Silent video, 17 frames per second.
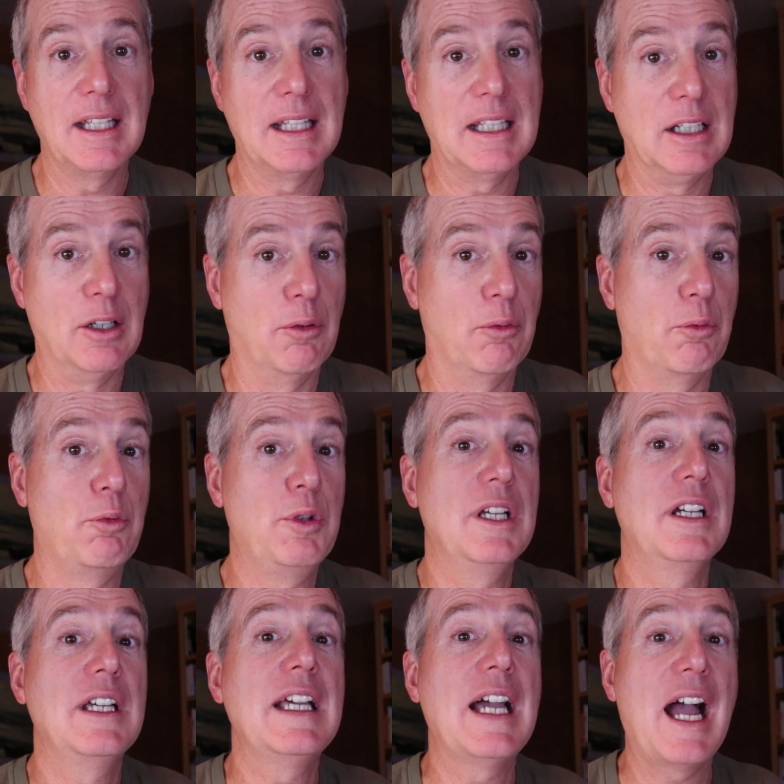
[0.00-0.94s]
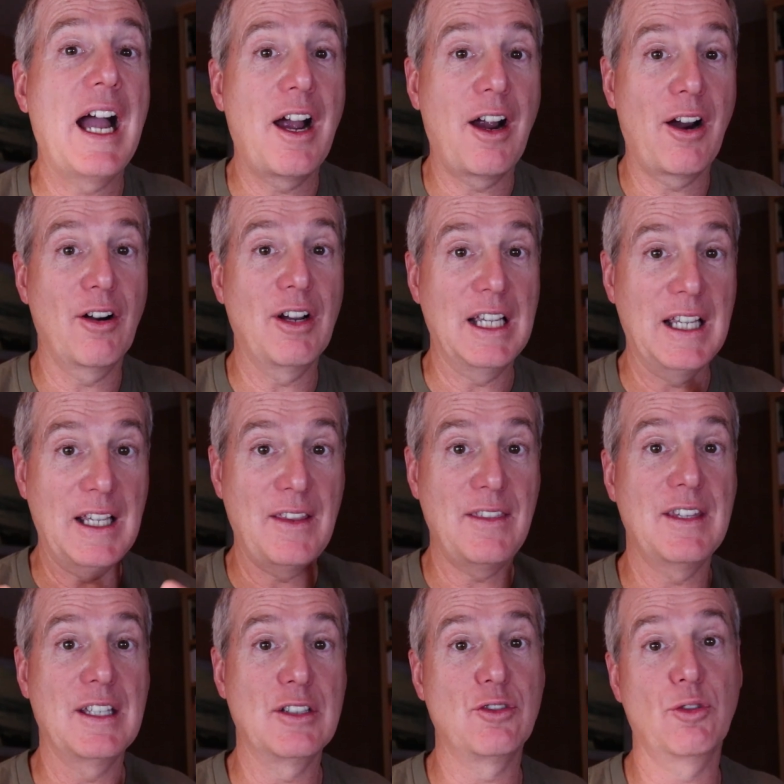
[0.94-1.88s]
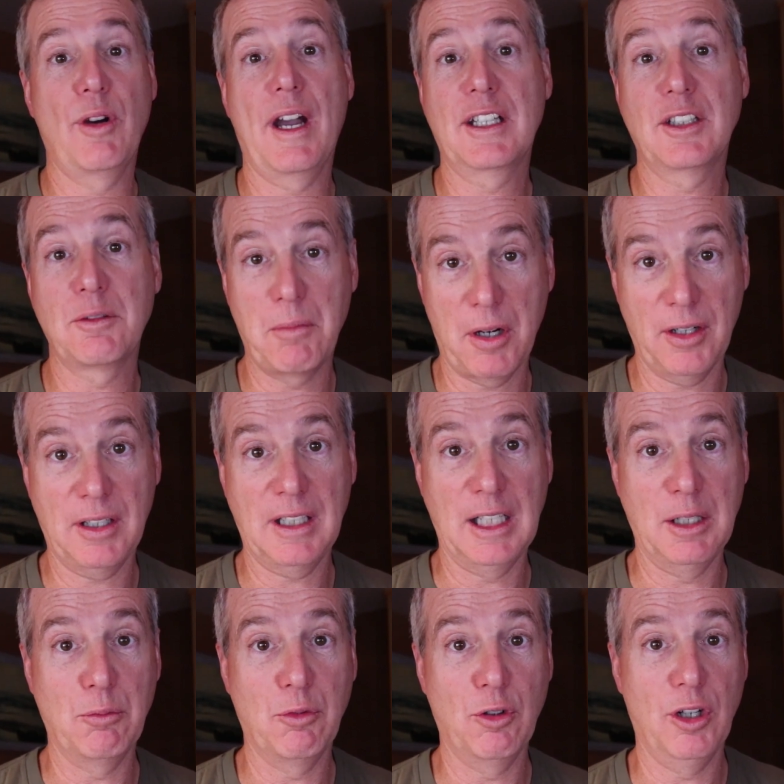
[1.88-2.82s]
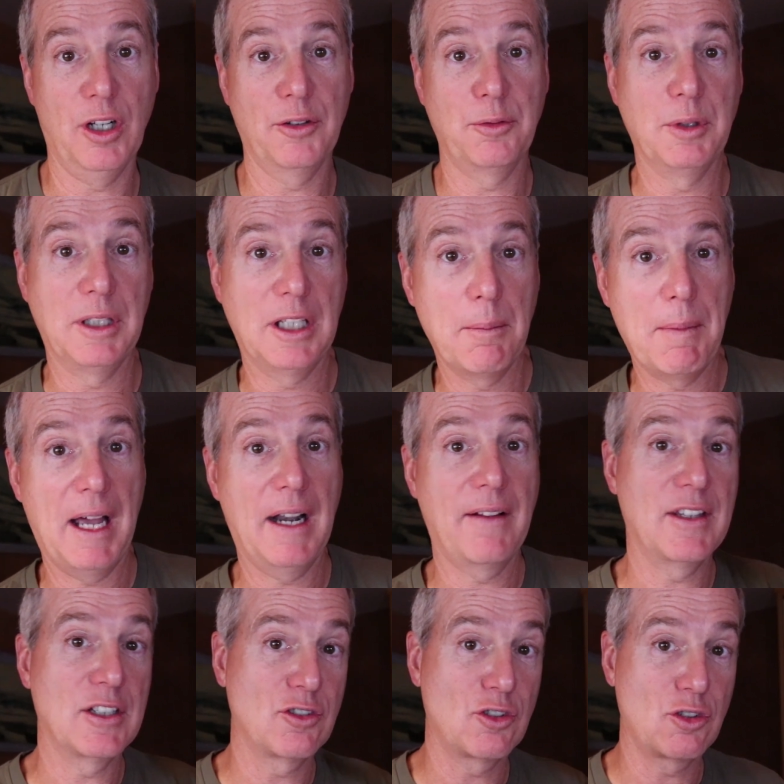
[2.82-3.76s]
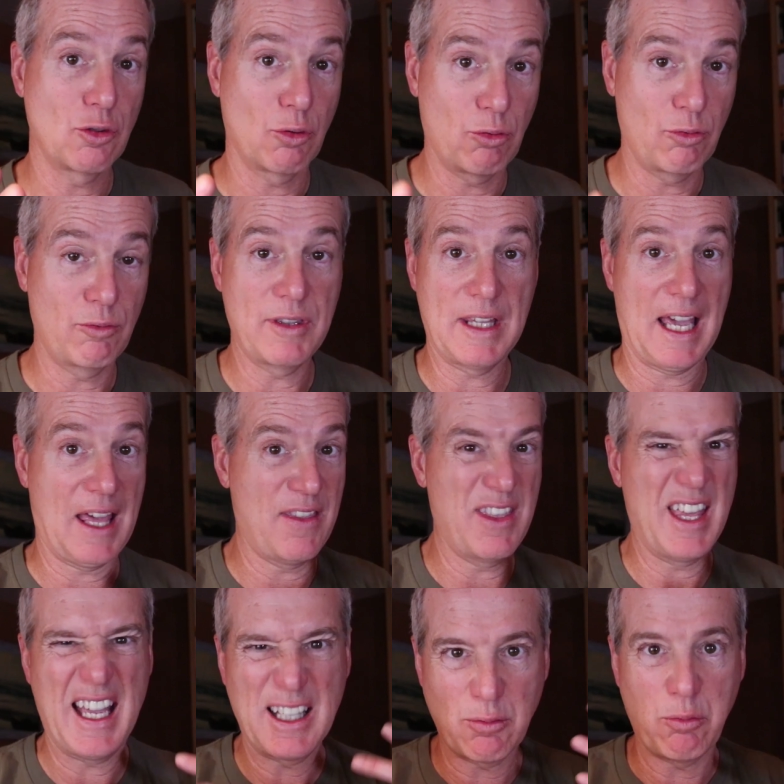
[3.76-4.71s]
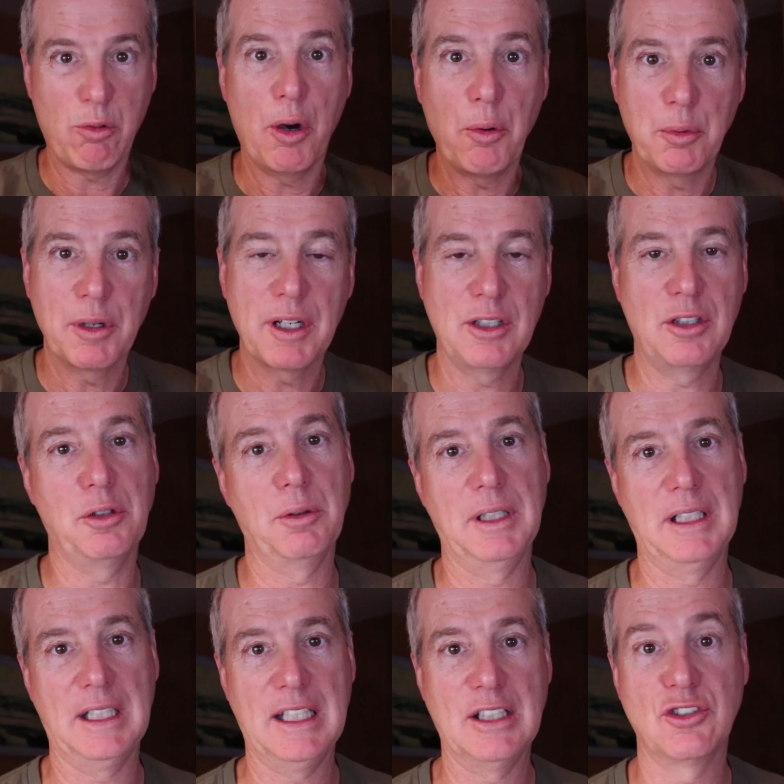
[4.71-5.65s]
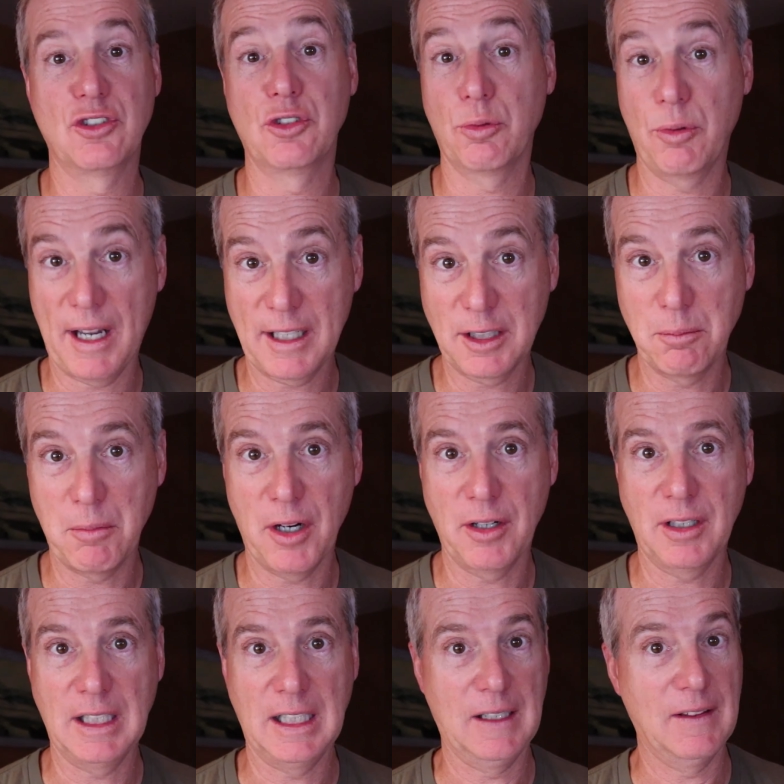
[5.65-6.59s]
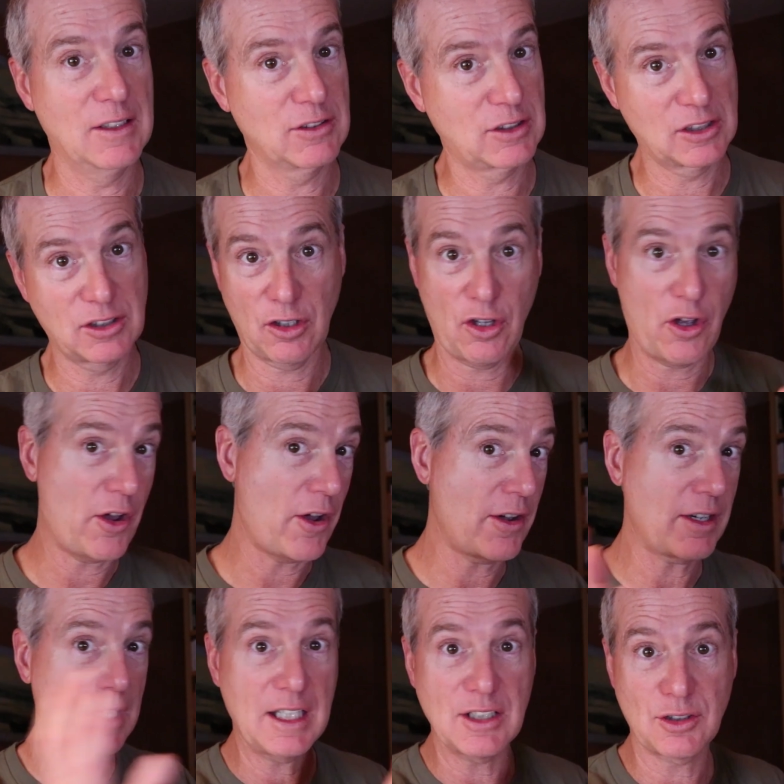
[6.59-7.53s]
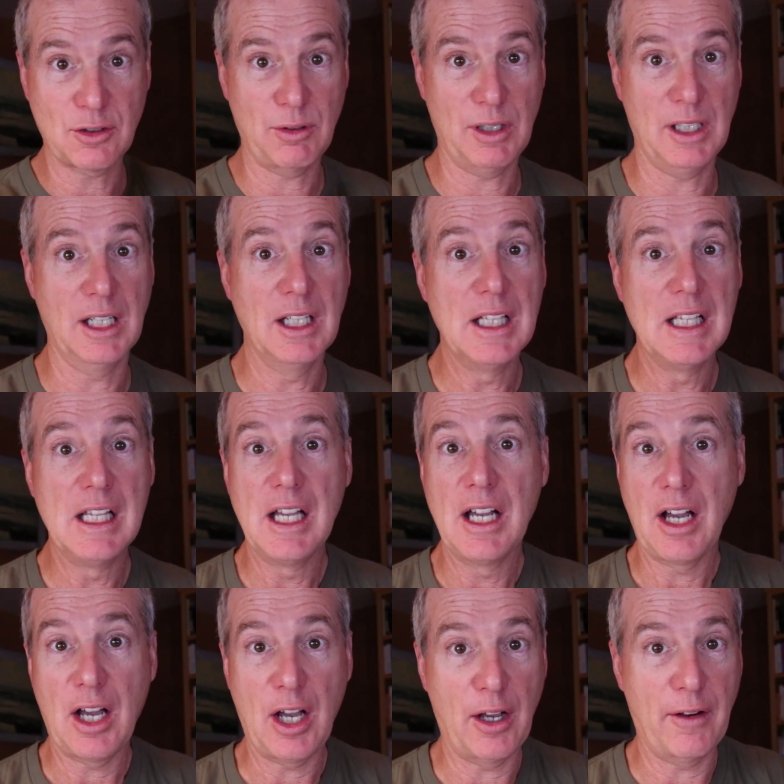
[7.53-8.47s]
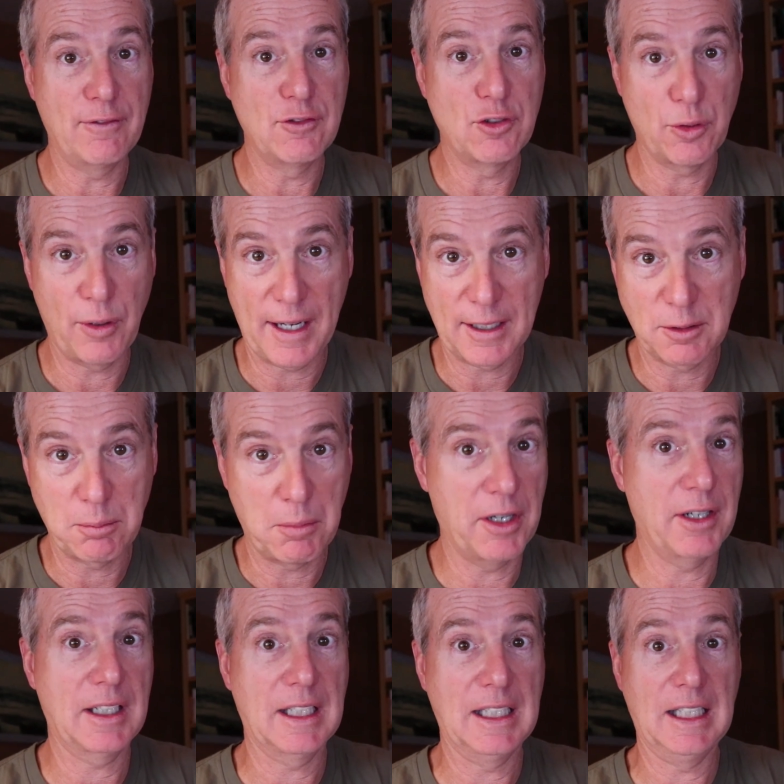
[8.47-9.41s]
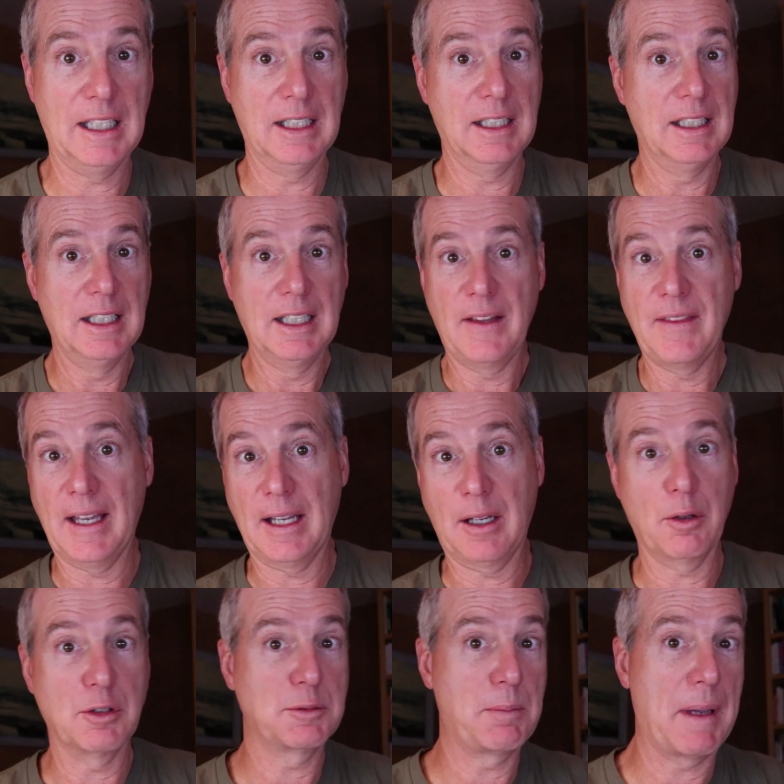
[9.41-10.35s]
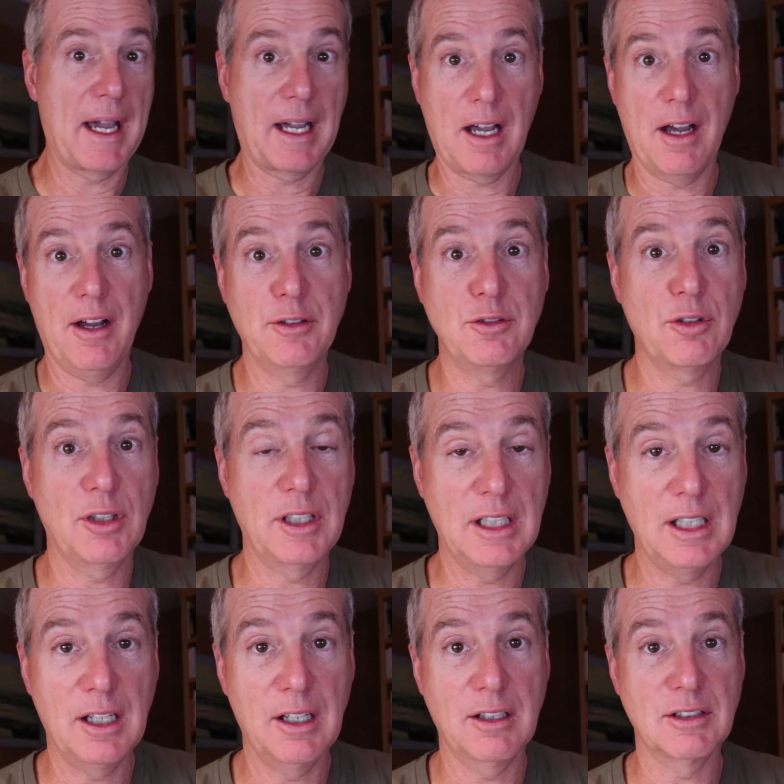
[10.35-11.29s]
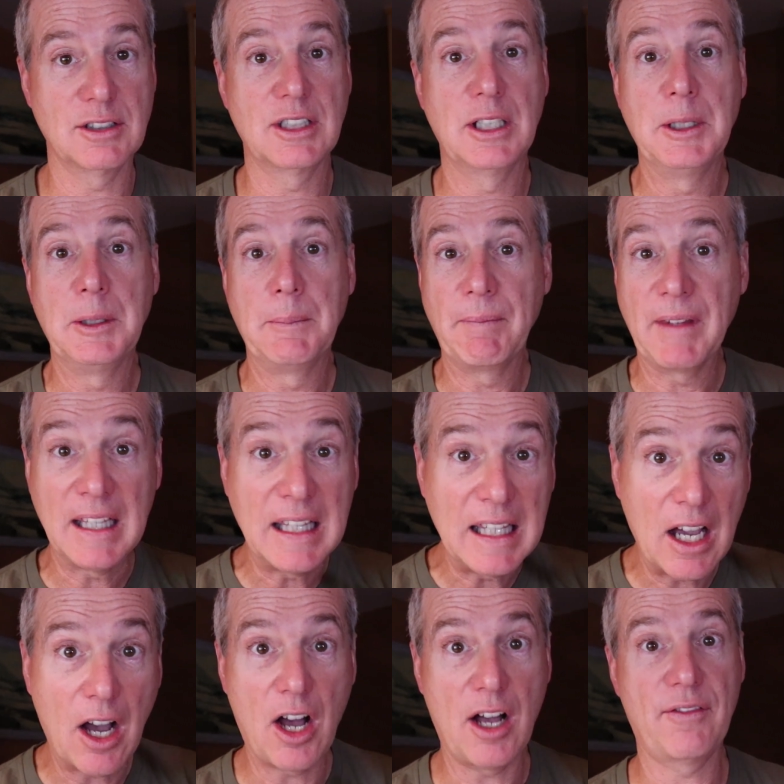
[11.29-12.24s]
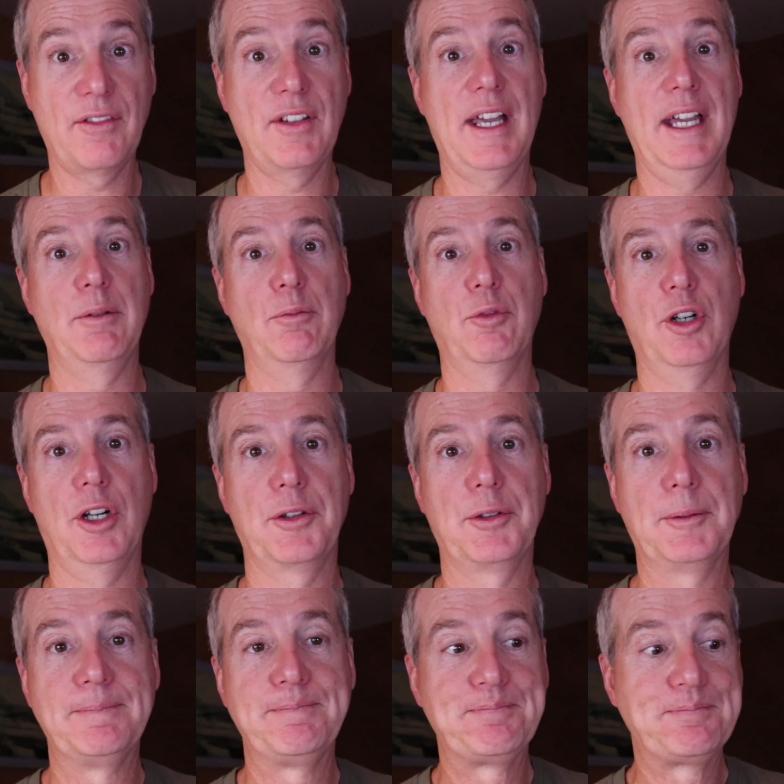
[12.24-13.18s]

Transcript: You know, we are in the direct marketing world. We come out of this, that, that's what we're doing is direct marketing. There's this long history of direct marketing that goes back a hundred years in the offline world.